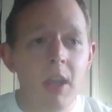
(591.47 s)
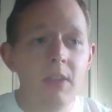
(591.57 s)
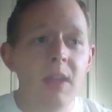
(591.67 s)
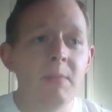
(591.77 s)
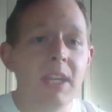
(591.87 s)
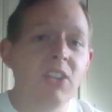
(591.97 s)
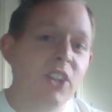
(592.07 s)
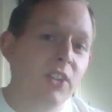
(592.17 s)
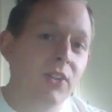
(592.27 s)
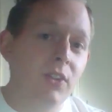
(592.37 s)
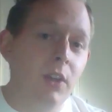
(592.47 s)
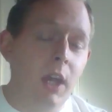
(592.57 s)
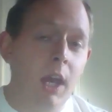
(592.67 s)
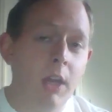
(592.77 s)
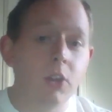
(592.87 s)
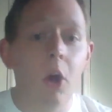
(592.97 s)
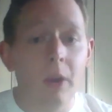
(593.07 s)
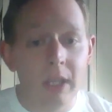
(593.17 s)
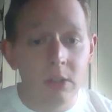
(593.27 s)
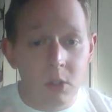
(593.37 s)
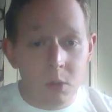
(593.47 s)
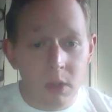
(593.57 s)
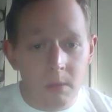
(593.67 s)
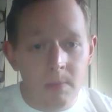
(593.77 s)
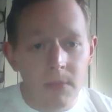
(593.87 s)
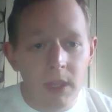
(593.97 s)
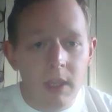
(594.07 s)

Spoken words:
than me just talking to them.